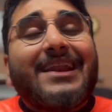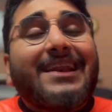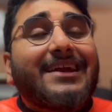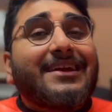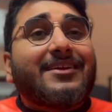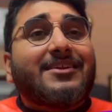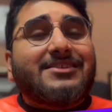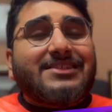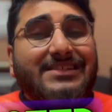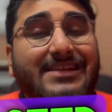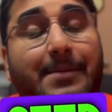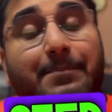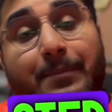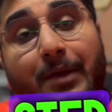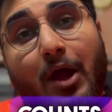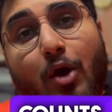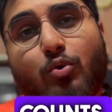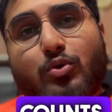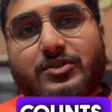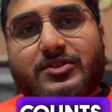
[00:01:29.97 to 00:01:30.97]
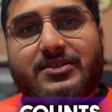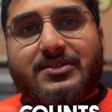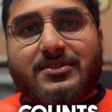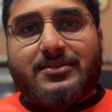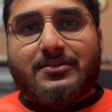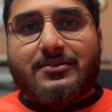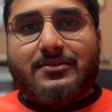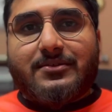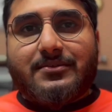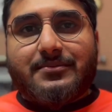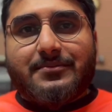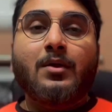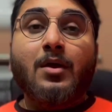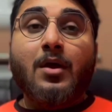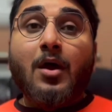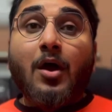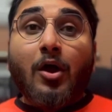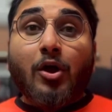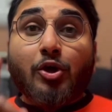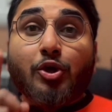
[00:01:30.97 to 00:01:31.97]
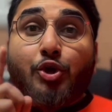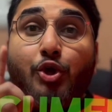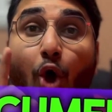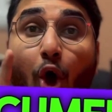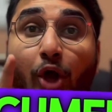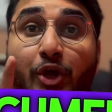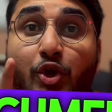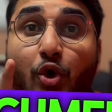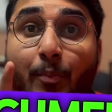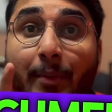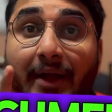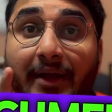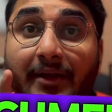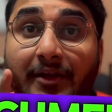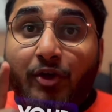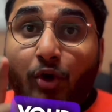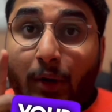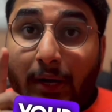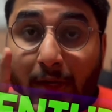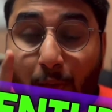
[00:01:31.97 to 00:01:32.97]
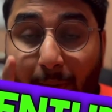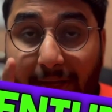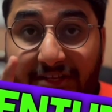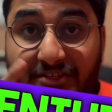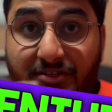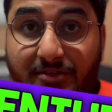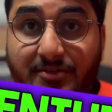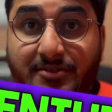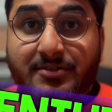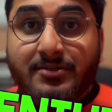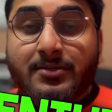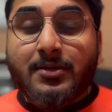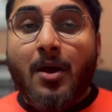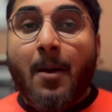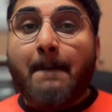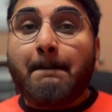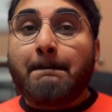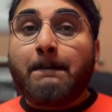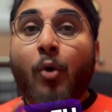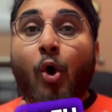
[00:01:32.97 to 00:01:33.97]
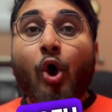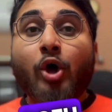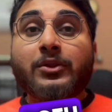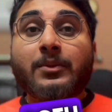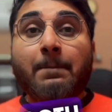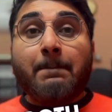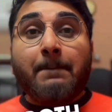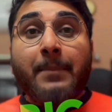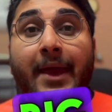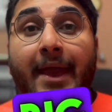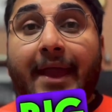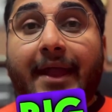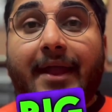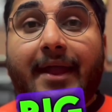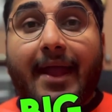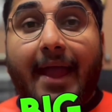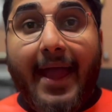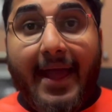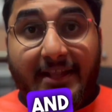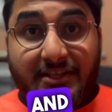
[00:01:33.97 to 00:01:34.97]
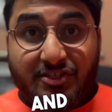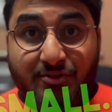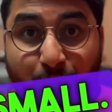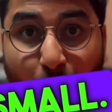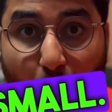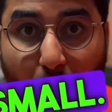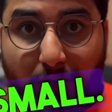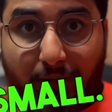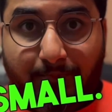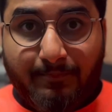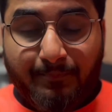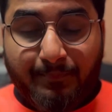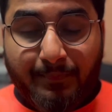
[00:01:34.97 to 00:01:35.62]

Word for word: little step counts. Document your adventures, both big and small.